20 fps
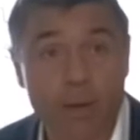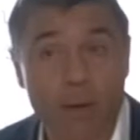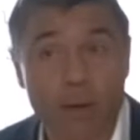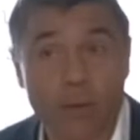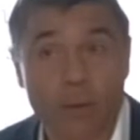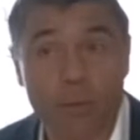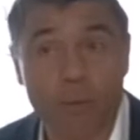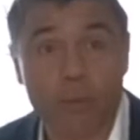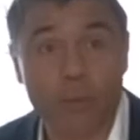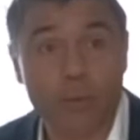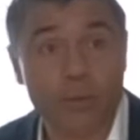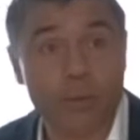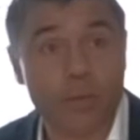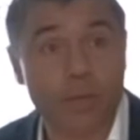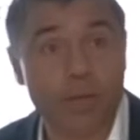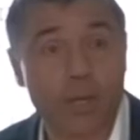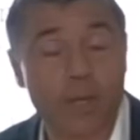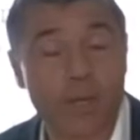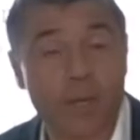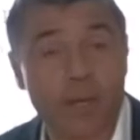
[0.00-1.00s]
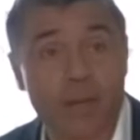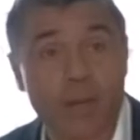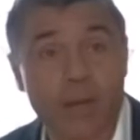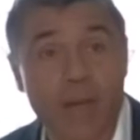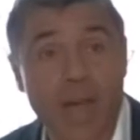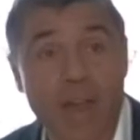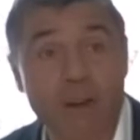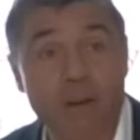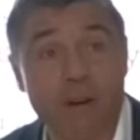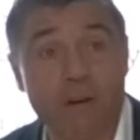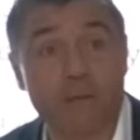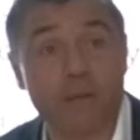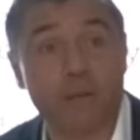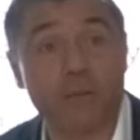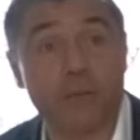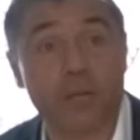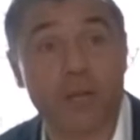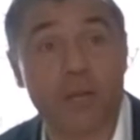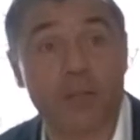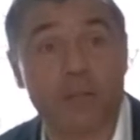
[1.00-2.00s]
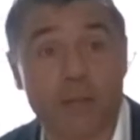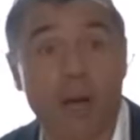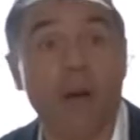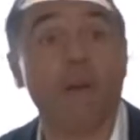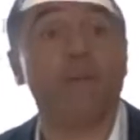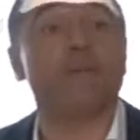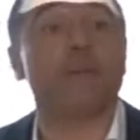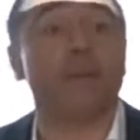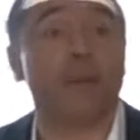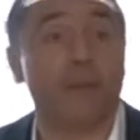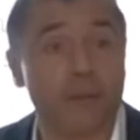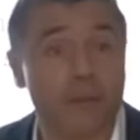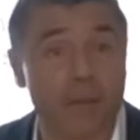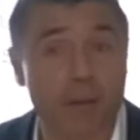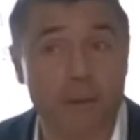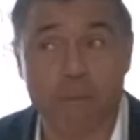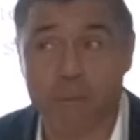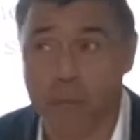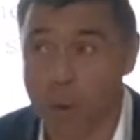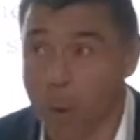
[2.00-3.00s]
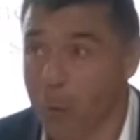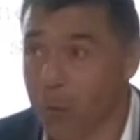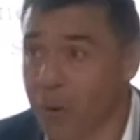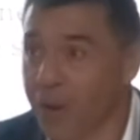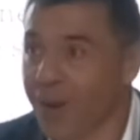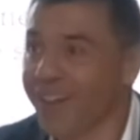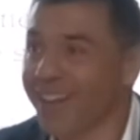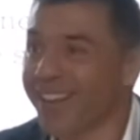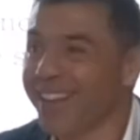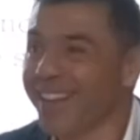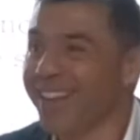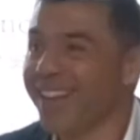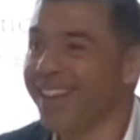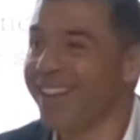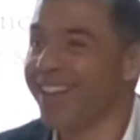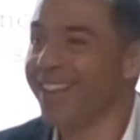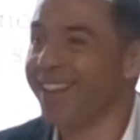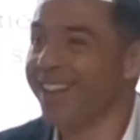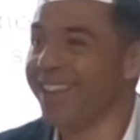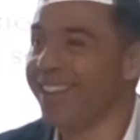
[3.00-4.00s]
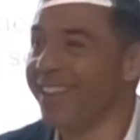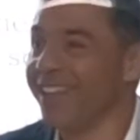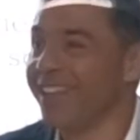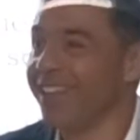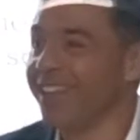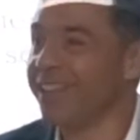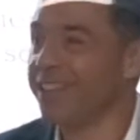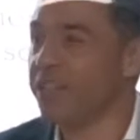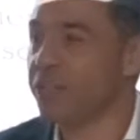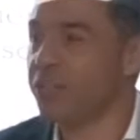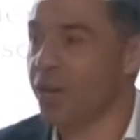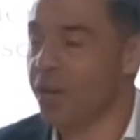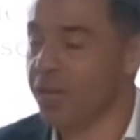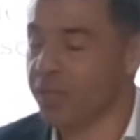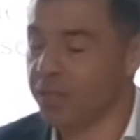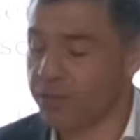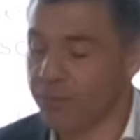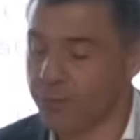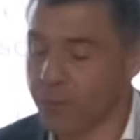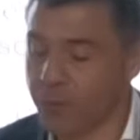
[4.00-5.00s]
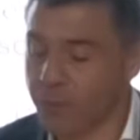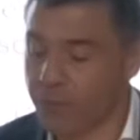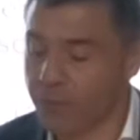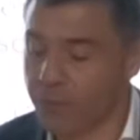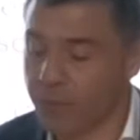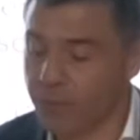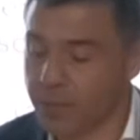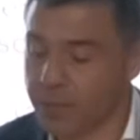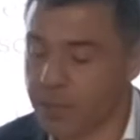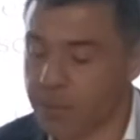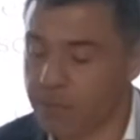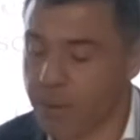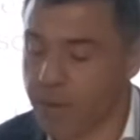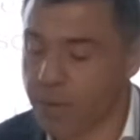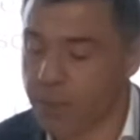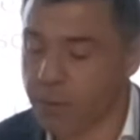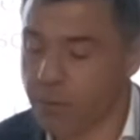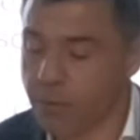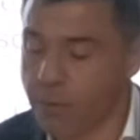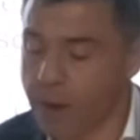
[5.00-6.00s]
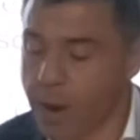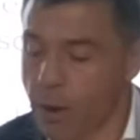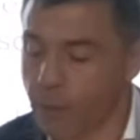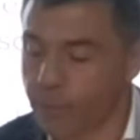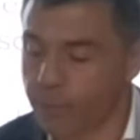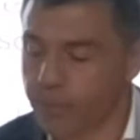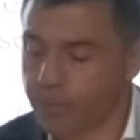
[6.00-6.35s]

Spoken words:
almost 150 years after they broke the chains from the Spanish crown.